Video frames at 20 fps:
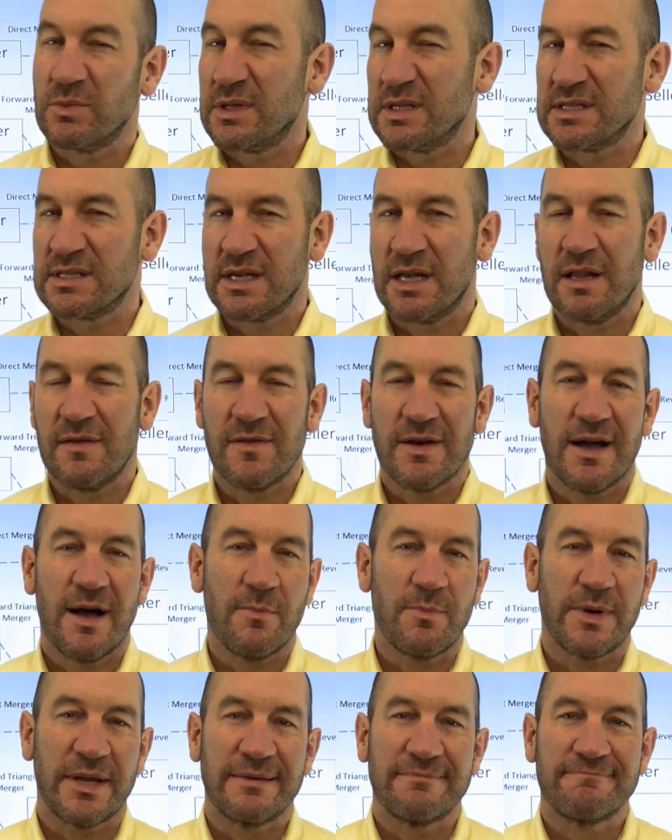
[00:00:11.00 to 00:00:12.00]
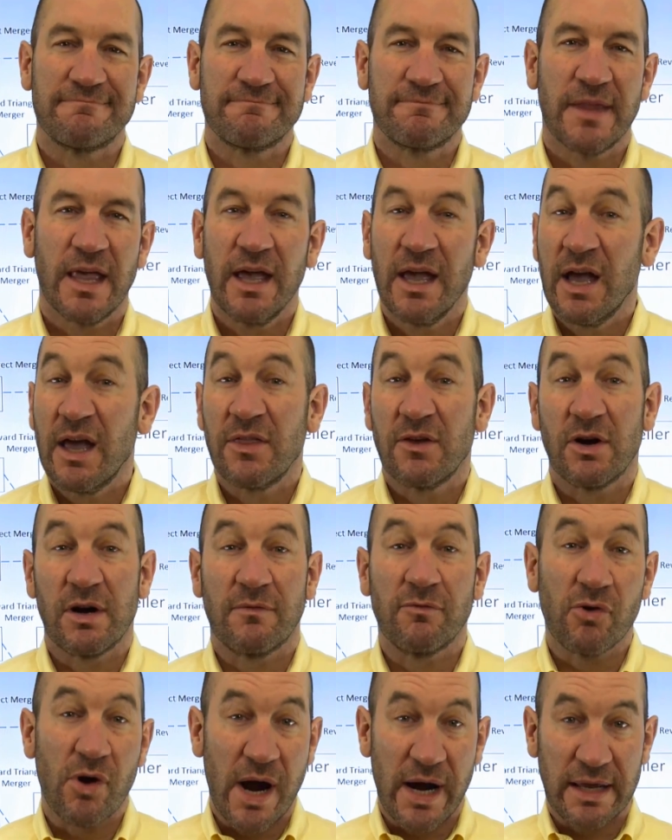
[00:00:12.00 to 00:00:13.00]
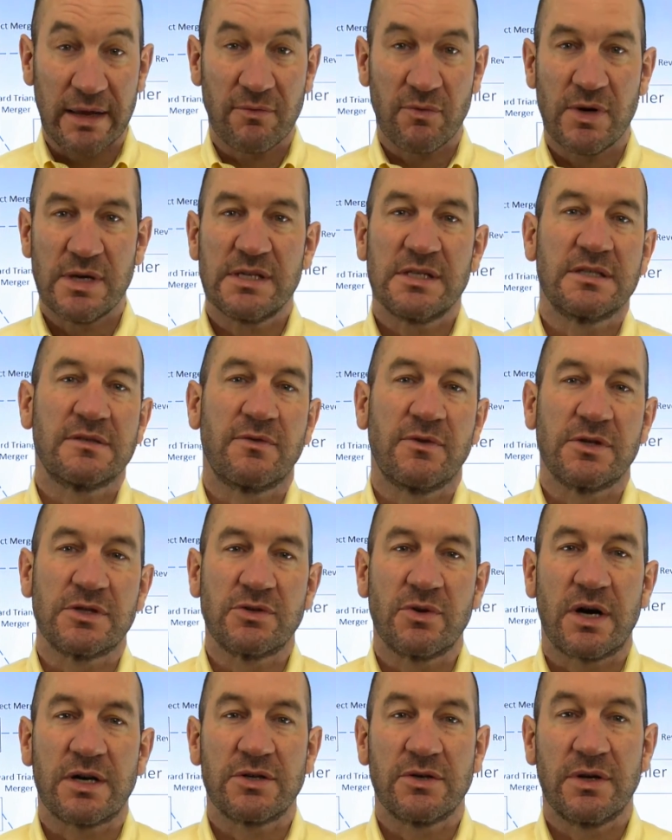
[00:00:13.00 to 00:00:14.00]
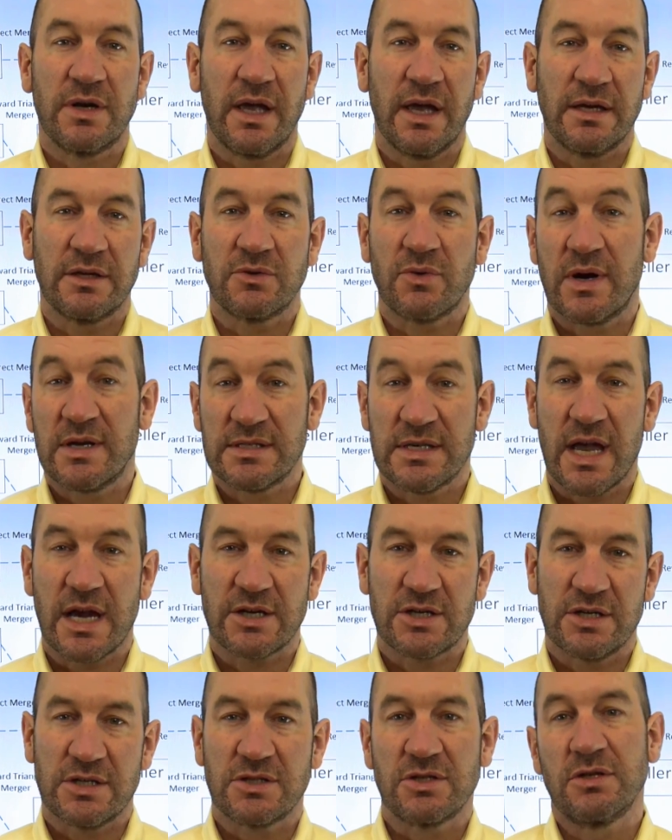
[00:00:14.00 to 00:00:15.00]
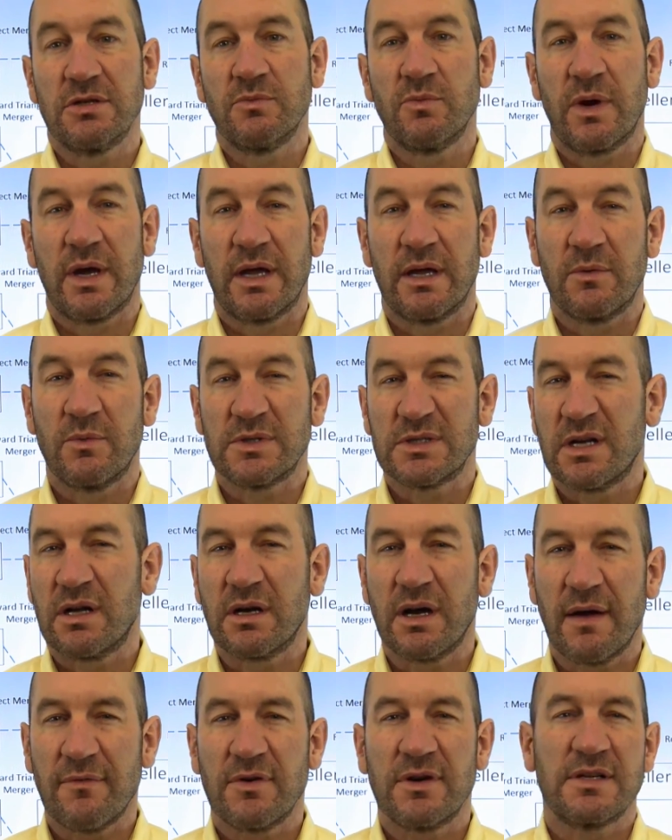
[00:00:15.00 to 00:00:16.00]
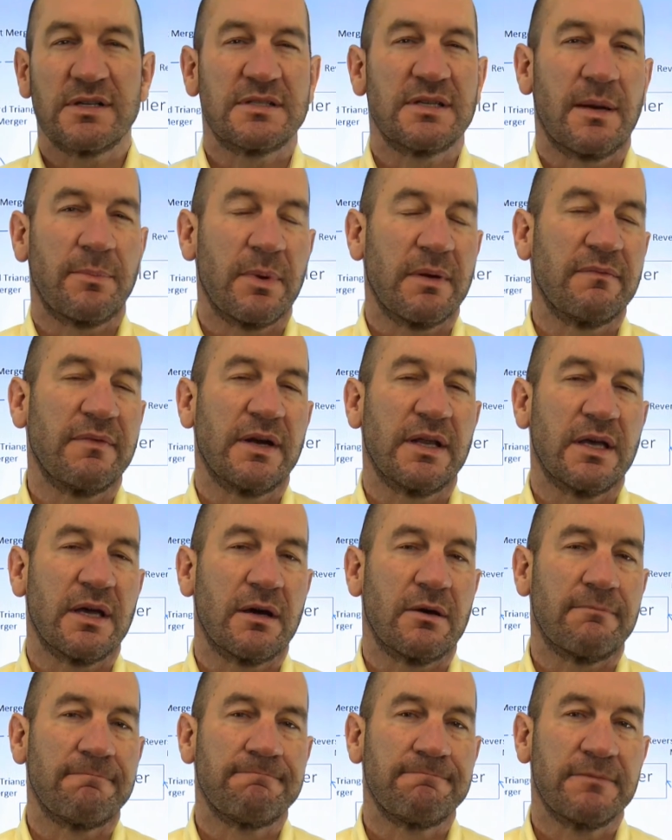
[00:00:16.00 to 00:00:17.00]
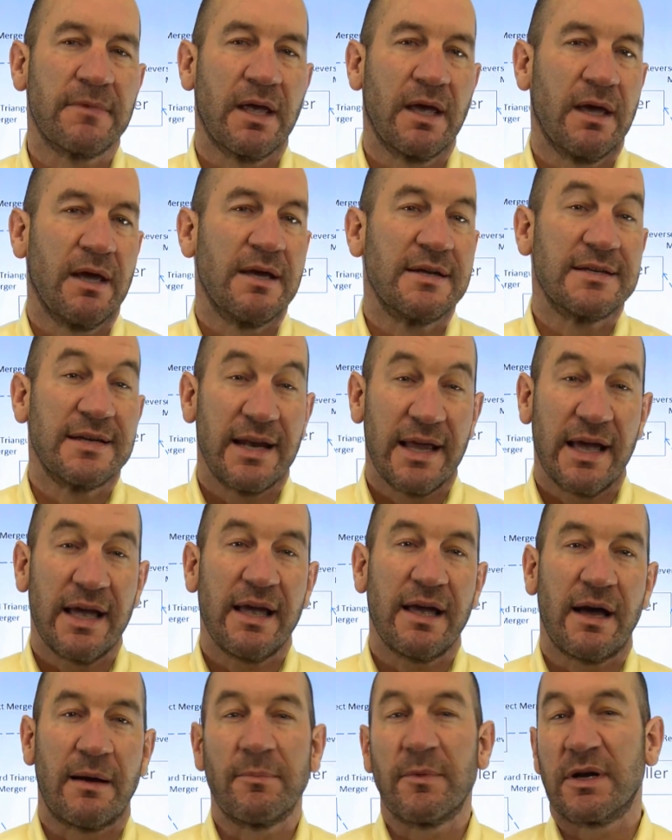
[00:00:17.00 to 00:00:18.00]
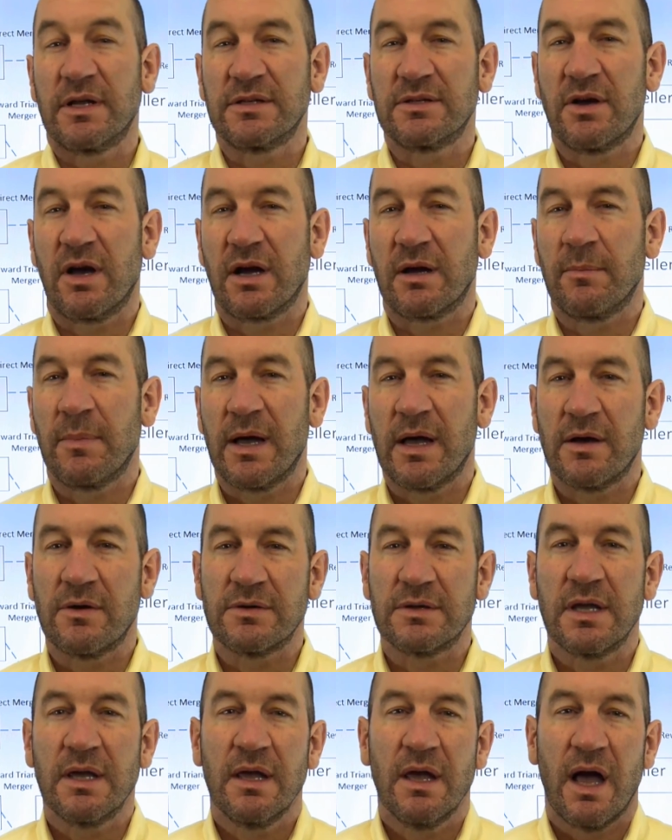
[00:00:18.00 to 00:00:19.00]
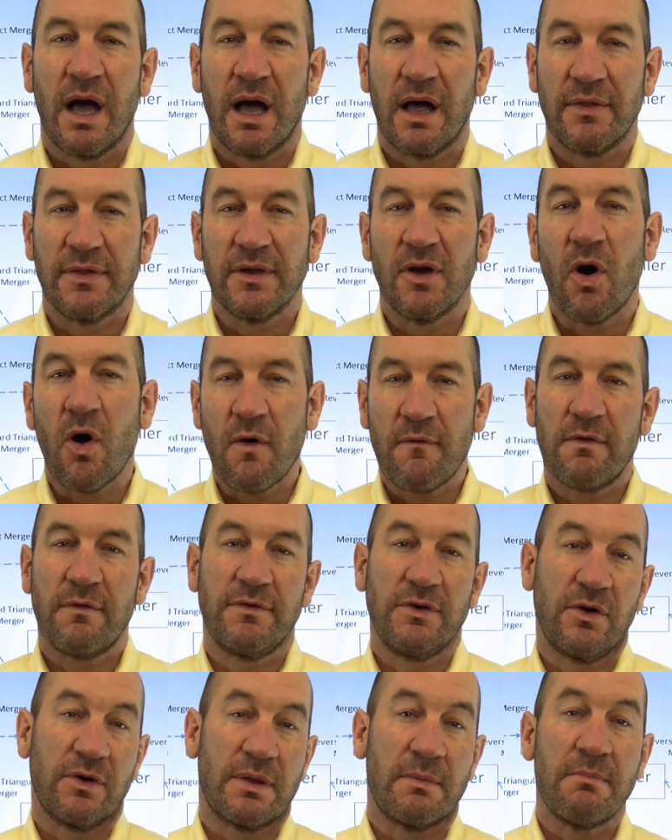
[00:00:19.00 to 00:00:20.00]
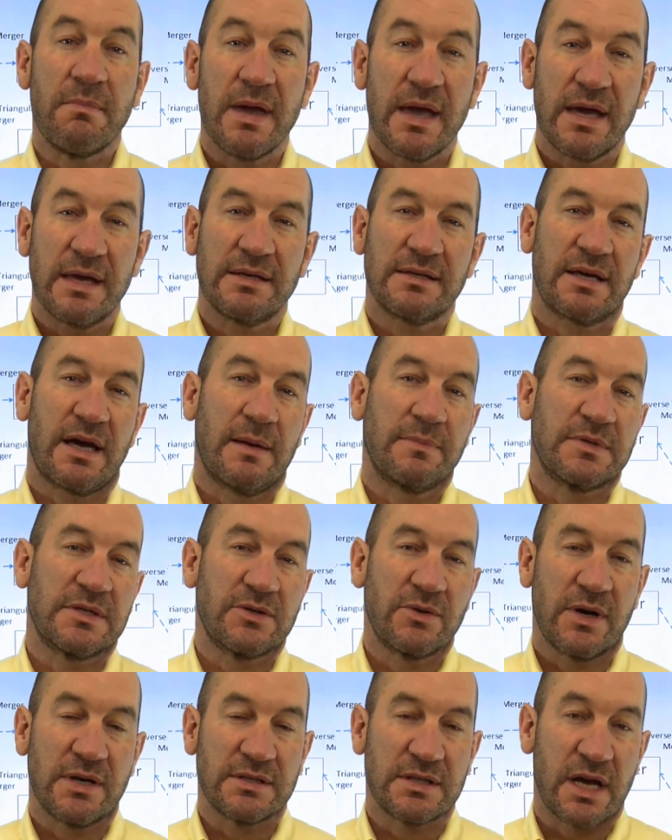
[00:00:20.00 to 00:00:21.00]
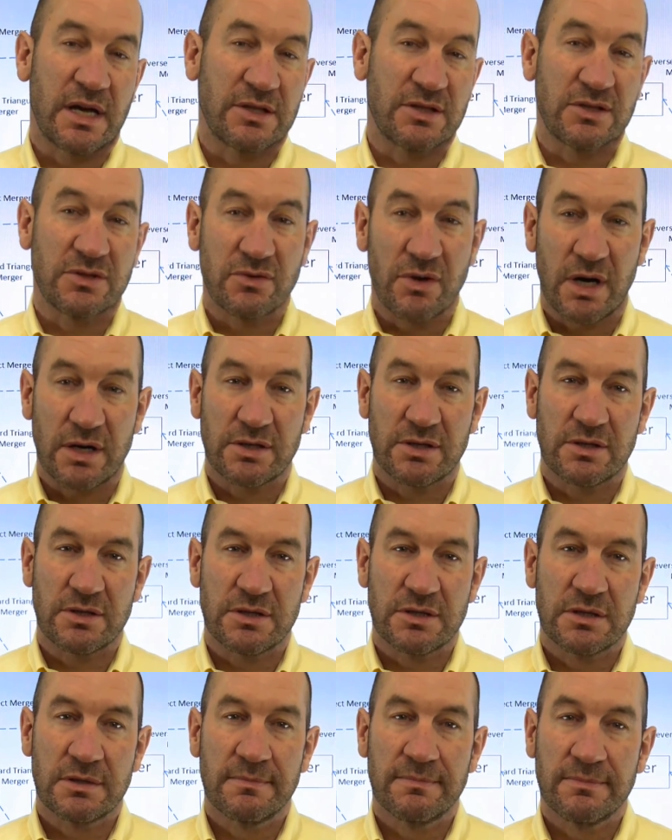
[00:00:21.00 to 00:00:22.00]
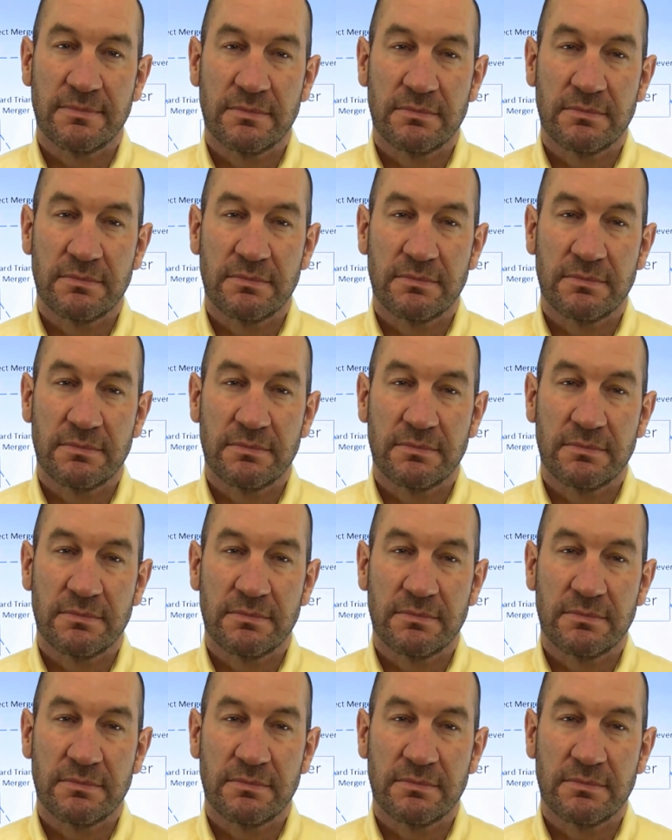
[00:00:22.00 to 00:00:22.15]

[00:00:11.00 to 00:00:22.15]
with the sale of a company. There are a variety of reasons for structuring a transaction a certain way, which I'll cover in a separate video. Today I'm going to talk about the overview of the main types of transaction structures.